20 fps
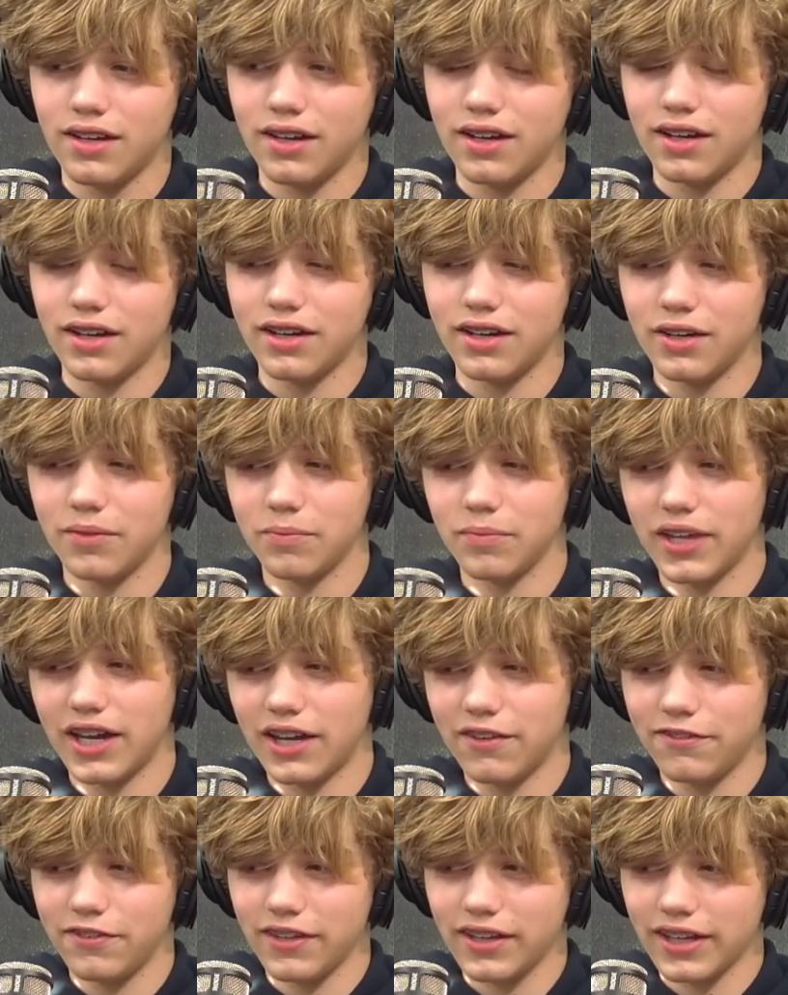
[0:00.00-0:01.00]
Um, mm-hmm. Um, I
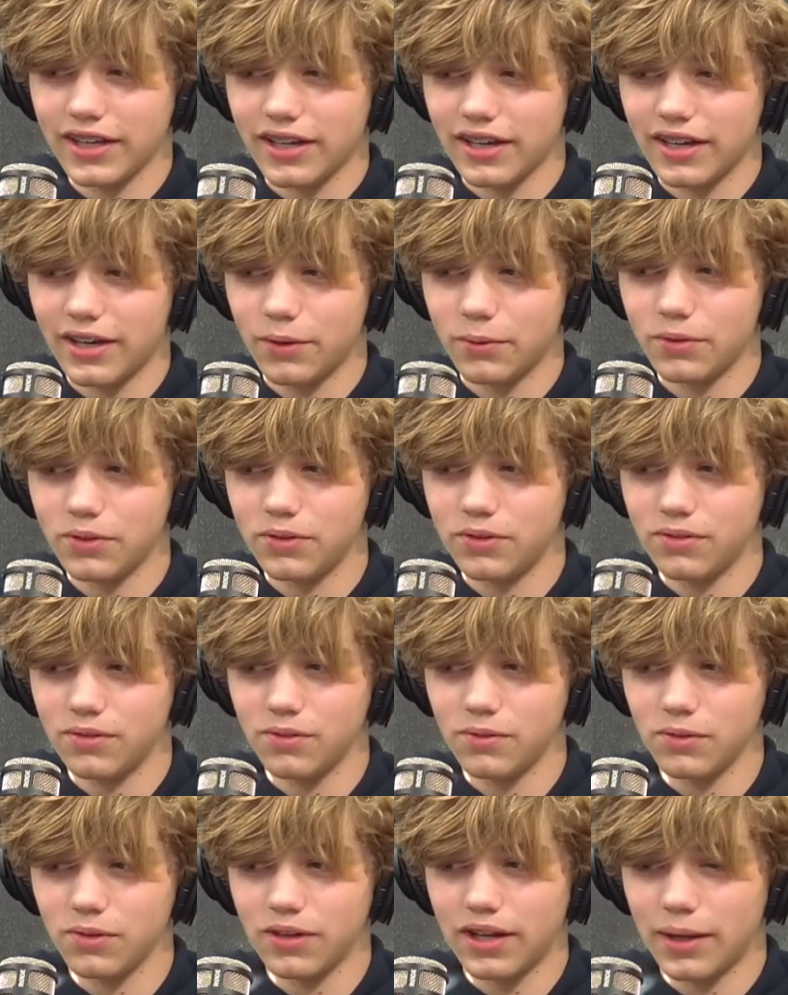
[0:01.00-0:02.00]
feel like I would.
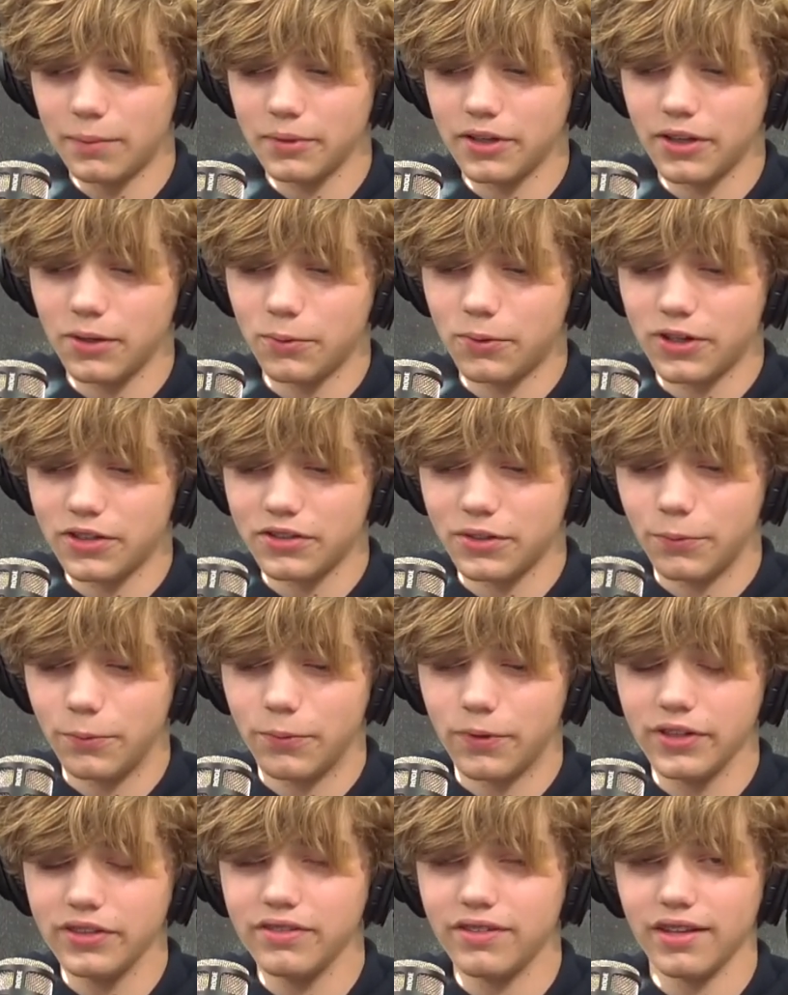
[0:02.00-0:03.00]
I'm gonna watch it
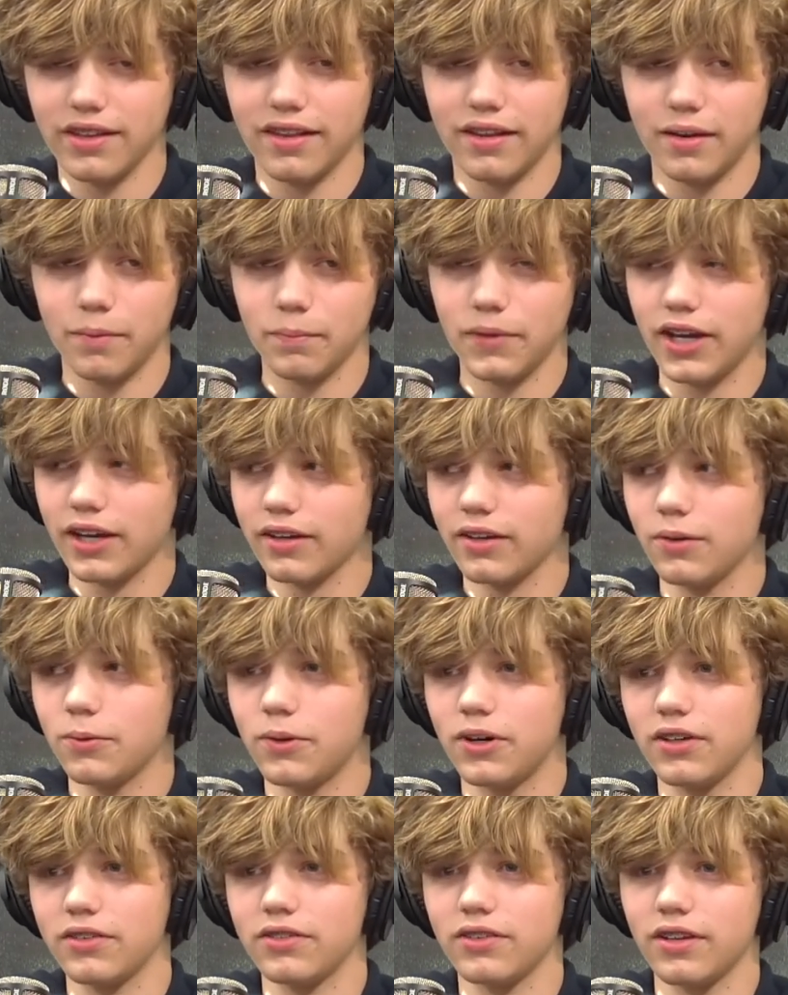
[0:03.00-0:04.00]
once and then I'm not gonna
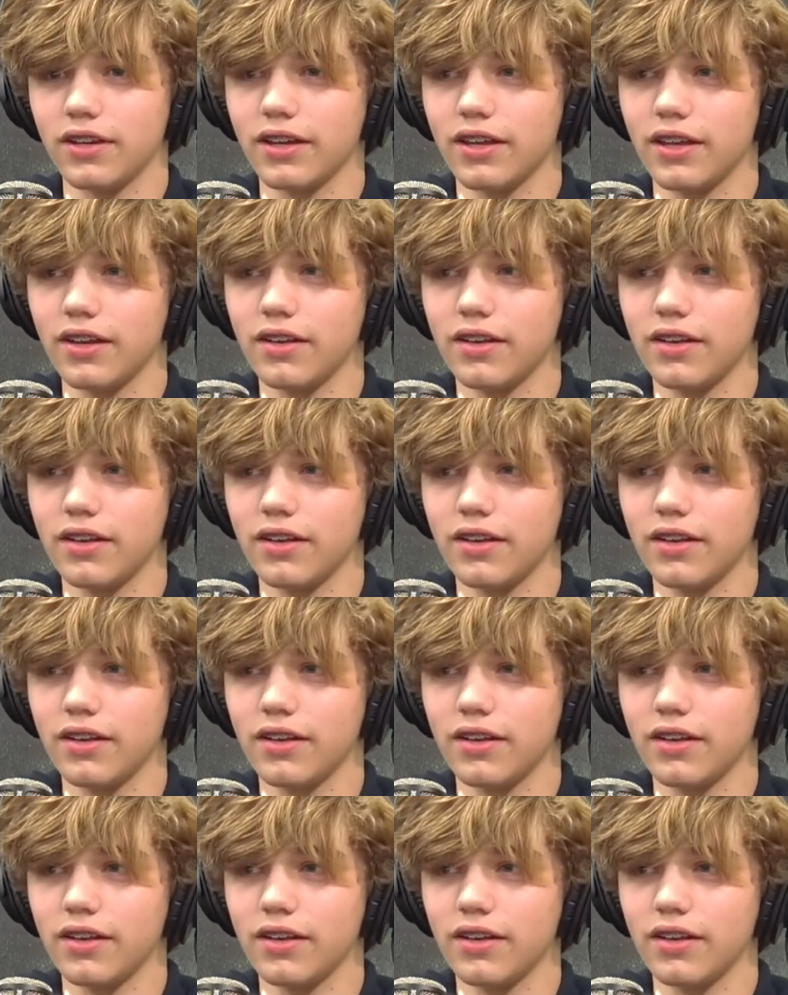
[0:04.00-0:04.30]
watch it again.